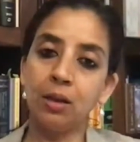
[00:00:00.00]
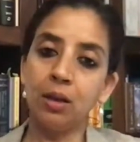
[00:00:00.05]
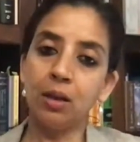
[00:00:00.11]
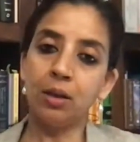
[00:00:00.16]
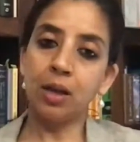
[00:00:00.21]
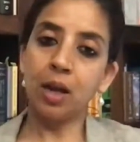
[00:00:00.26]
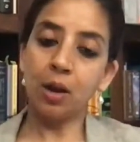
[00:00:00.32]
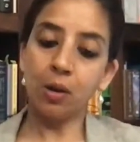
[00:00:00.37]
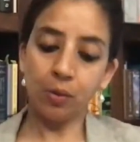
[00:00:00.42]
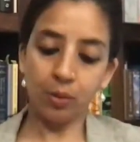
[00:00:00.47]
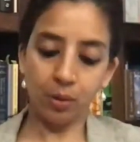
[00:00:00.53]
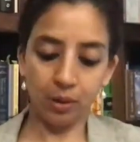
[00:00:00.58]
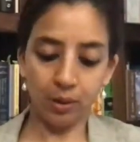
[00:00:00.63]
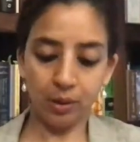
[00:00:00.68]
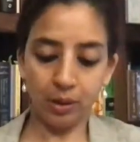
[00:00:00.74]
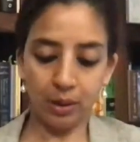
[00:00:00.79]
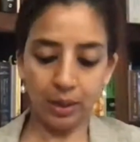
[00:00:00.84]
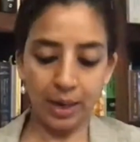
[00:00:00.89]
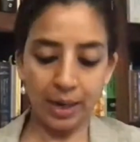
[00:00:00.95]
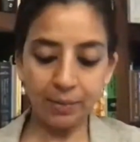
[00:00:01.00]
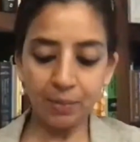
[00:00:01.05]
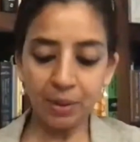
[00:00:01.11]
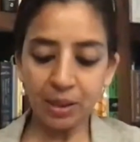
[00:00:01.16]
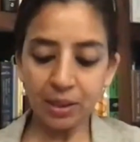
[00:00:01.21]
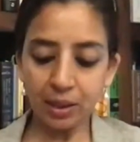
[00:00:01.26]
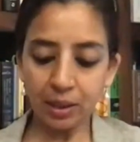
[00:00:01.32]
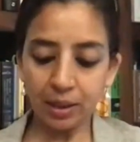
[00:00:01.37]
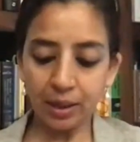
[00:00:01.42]
Now, let
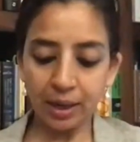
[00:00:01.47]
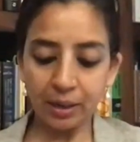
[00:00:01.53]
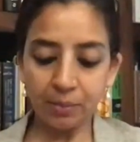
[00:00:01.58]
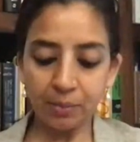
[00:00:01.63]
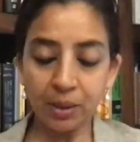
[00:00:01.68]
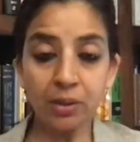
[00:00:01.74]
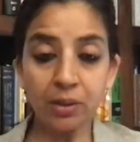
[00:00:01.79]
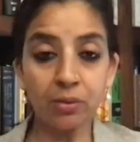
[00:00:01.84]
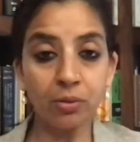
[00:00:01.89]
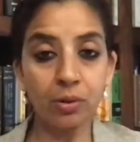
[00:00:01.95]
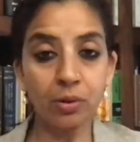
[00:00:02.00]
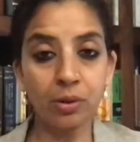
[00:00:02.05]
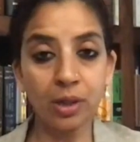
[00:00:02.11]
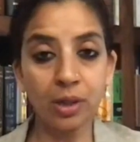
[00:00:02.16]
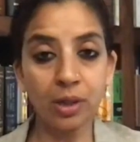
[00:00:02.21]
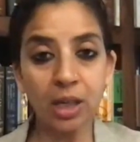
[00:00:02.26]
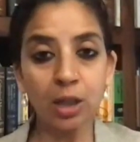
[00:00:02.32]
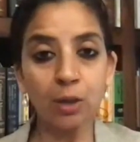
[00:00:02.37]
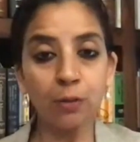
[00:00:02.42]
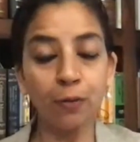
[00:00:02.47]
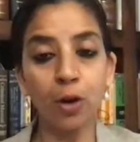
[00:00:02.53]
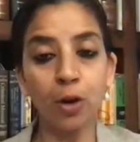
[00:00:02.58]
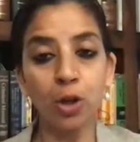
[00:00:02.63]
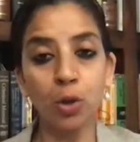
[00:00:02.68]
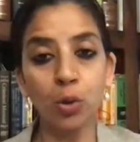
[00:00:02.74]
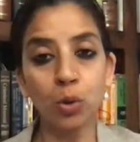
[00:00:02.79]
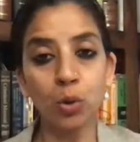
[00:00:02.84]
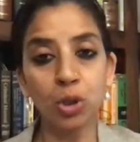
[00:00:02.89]
me read for
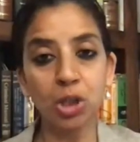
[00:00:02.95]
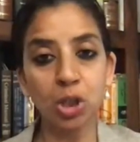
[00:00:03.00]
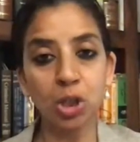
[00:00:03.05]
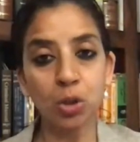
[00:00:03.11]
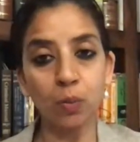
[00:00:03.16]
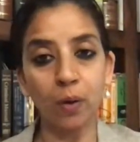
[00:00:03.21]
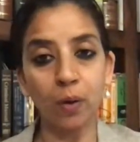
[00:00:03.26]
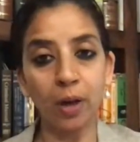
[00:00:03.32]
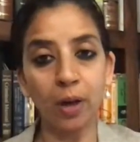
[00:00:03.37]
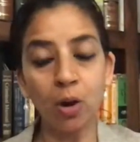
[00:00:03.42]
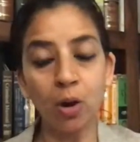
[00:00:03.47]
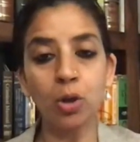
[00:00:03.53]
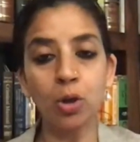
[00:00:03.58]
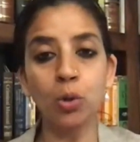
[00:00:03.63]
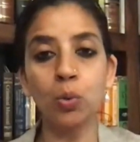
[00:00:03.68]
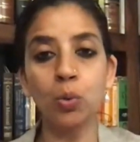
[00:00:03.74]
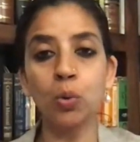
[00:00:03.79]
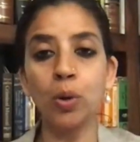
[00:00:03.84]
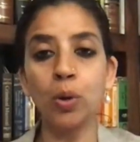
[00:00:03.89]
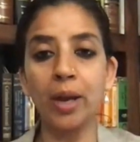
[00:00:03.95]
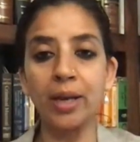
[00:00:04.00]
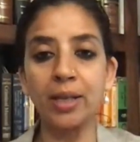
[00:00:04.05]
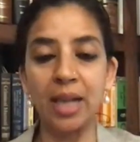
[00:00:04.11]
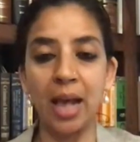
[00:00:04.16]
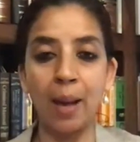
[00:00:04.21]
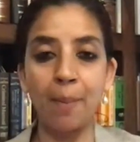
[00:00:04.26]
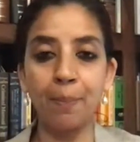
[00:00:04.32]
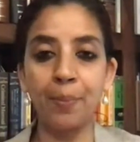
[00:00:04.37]
you just one or two
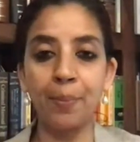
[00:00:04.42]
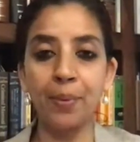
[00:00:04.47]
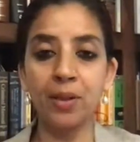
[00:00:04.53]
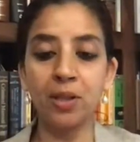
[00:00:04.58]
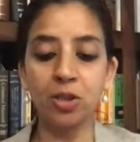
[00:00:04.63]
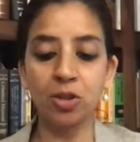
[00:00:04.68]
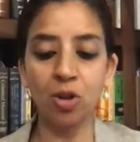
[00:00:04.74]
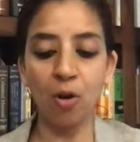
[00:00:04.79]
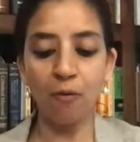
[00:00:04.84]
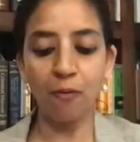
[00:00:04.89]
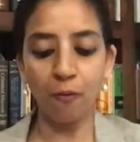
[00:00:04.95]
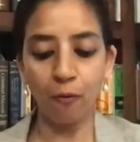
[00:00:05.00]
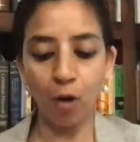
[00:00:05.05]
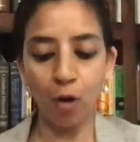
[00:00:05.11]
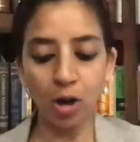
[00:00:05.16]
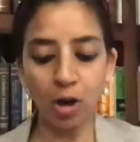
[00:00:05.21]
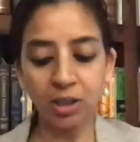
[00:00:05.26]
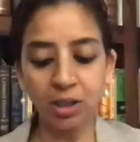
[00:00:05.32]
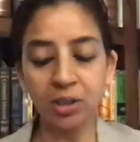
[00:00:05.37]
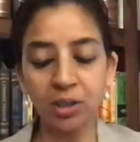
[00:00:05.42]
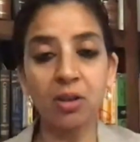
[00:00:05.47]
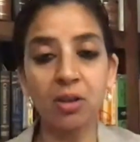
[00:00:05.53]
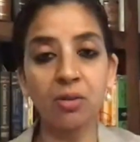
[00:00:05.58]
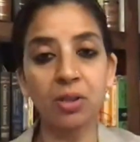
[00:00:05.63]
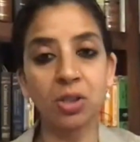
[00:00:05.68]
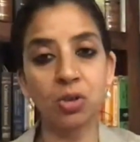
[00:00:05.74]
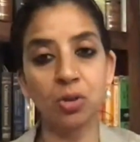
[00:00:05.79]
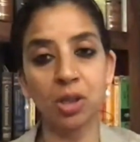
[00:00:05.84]
examples of what are the
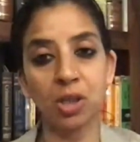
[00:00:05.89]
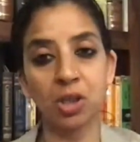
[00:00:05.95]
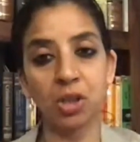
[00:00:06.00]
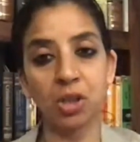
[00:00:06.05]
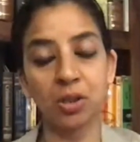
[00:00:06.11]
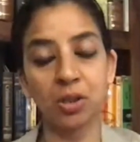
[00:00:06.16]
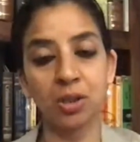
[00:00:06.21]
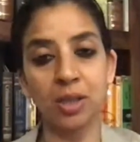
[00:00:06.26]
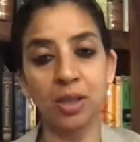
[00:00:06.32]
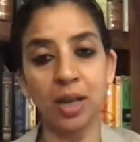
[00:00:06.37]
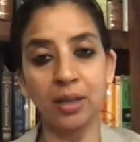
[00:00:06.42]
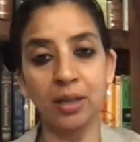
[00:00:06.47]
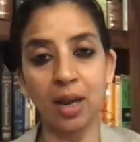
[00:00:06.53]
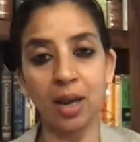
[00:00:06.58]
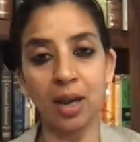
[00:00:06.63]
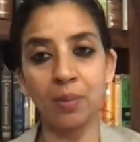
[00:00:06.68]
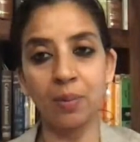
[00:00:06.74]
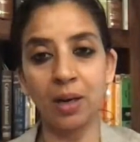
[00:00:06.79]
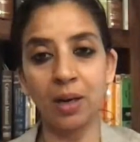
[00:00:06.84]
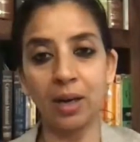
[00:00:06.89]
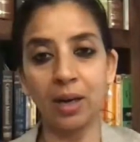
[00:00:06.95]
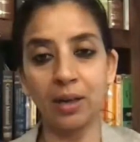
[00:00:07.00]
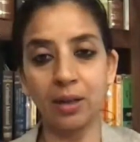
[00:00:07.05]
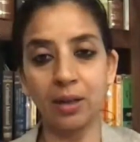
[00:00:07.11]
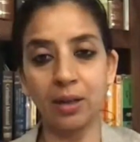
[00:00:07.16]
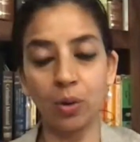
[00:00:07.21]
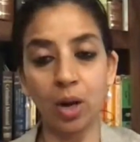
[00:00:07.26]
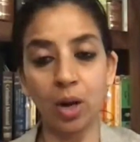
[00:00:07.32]
restrictions that can be laid
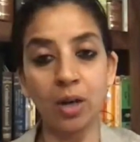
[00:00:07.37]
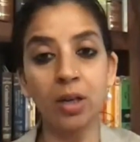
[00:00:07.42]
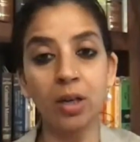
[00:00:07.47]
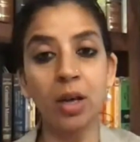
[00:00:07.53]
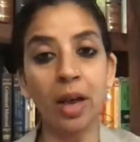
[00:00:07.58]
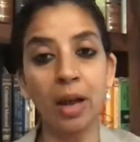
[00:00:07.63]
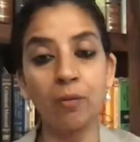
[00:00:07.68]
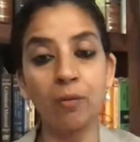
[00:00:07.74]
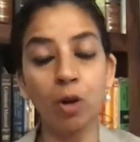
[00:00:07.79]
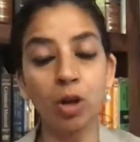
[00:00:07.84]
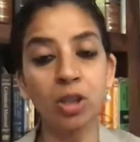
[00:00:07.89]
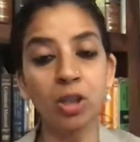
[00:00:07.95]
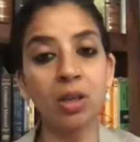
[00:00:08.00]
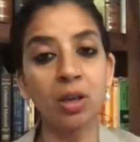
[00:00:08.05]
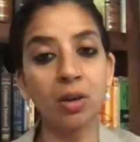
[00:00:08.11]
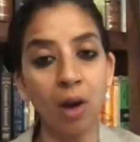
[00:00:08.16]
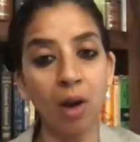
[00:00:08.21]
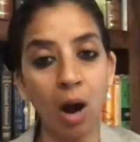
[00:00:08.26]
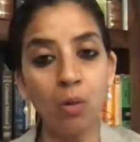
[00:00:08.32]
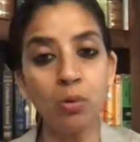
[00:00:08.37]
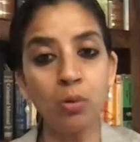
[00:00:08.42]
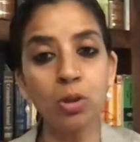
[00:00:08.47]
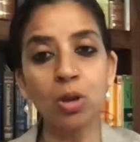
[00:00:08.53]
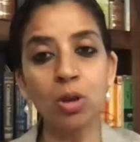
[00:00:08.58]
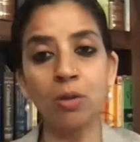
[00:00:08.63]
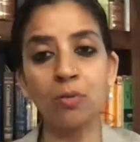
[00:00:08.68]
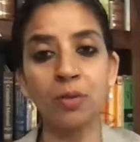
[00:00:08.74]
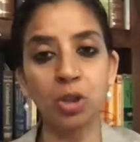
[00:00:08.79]
down under, and what are the grounds
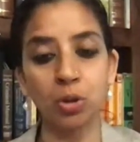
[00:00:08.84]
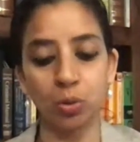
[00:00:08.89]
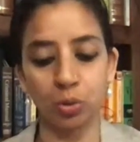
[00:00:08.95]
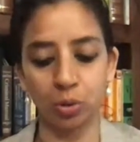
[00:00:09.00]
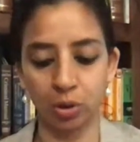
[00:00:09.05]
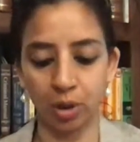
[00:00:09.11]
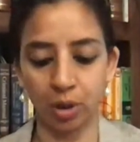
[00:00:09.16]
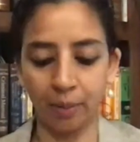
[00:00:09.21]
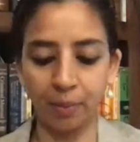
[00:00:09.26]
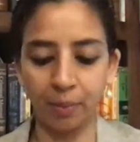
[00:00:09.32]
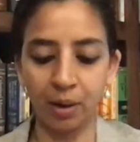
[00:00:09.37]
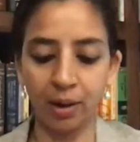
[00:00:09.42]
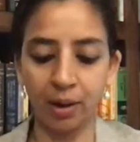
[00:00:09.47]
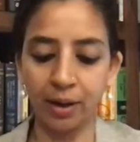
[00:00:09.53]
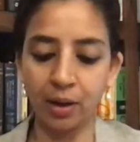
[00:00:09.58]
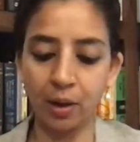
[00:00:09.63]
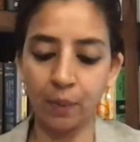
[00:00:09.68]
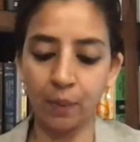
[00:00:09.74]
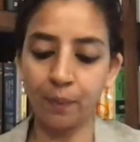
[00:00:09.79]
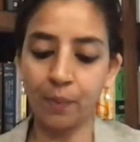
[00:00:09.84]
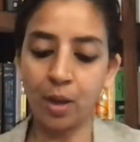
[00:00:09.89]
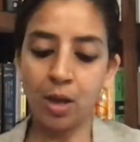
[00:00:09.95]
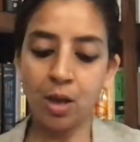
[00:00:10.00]
on which those can be laid down.